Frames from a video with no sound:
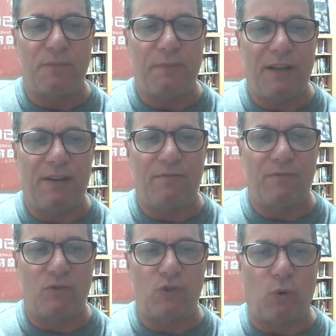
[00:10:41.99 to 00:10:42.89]
be
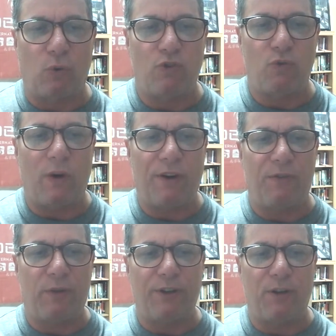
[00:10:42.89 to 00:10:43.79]
told to wear the
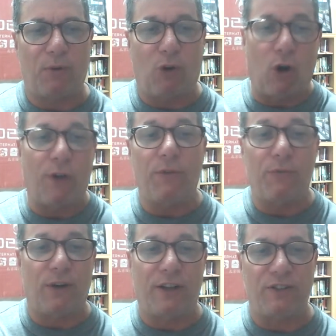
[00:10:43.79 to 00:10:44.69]
run number on the
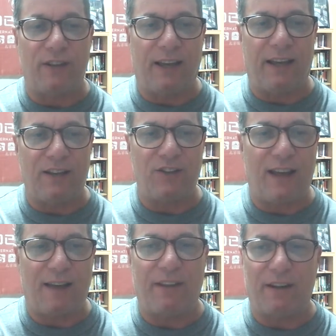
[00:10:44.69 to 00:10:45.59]
front and to
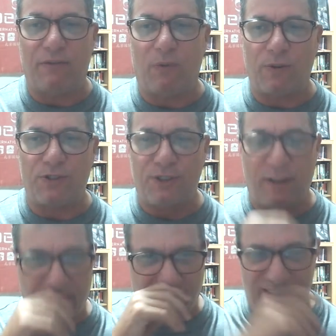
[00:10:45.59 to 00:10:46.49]
have that enforced,
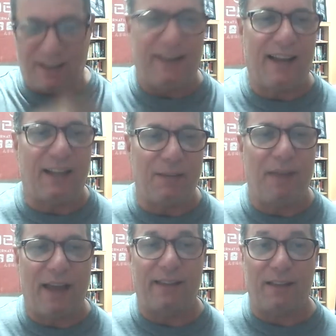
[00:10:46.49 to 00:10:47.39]
and that
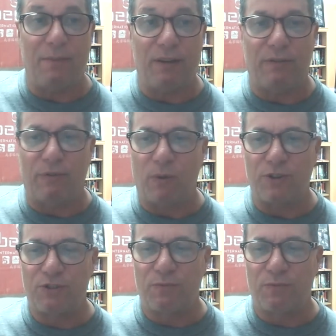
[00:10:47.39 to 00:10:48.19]
can be enforced.